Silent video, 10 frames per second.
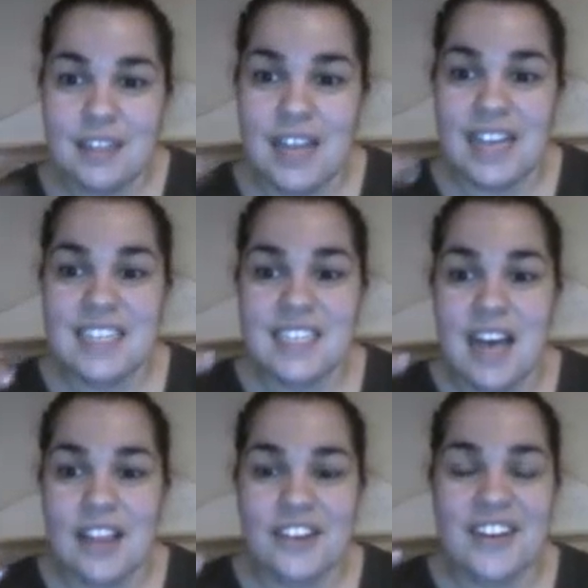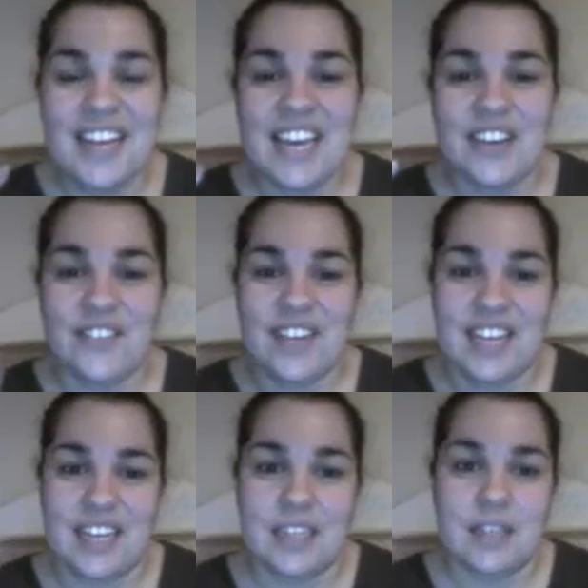Nice, coloring it
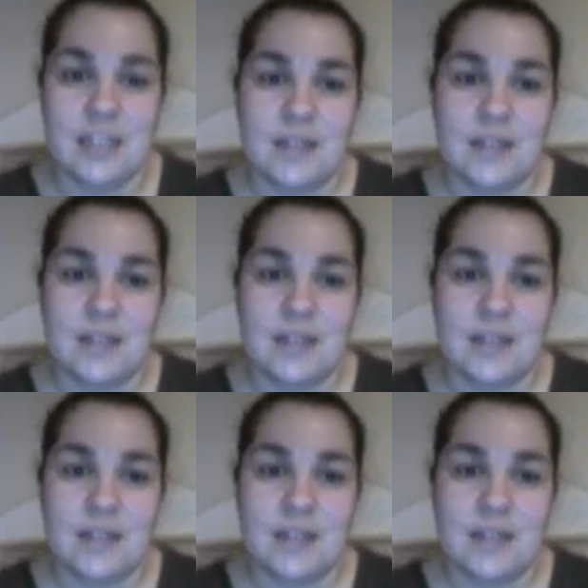green.